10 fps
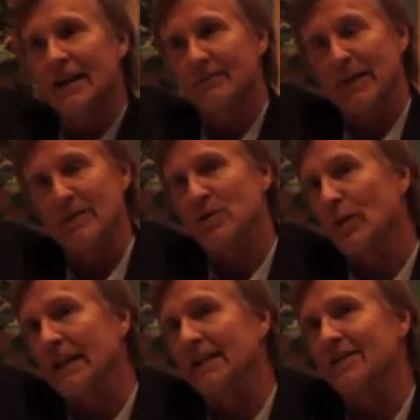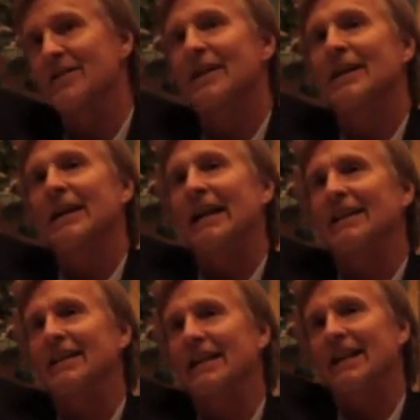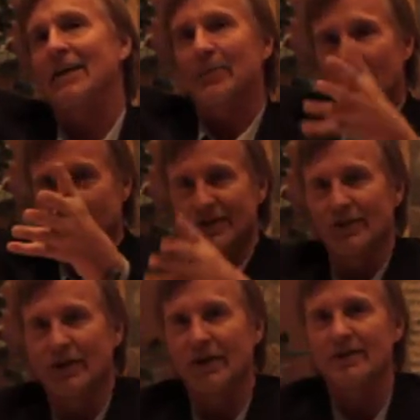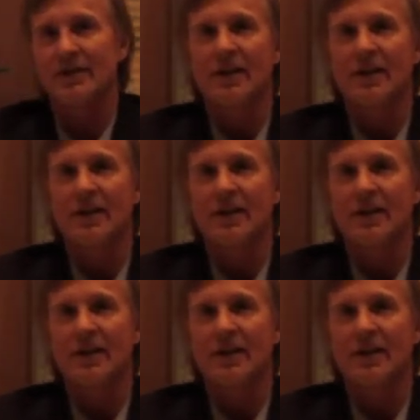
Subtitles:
maybe 20 years, and at the end of that period, it's yours.